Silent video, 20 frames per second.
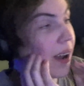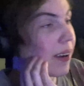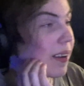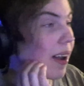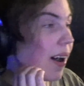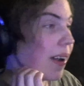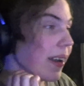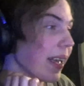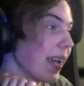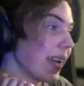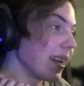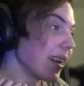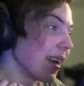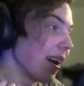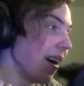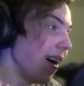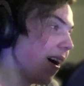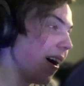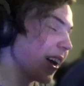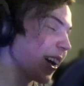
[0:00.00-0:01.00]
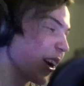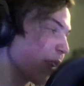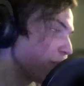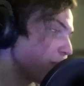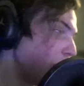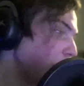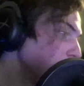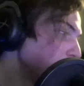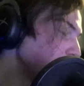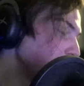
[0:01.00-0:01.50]
on a
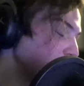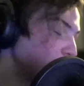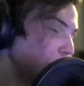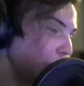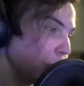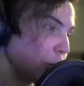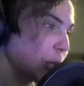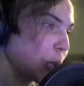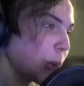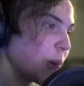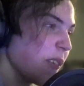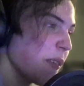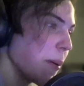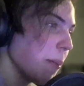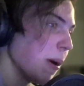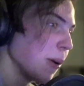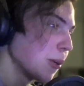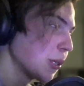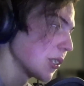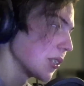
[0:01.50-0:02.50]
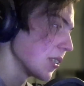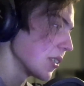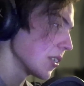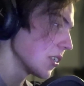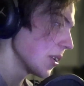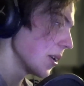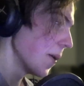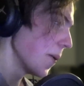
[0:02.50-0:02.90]
roller coaster of emotions.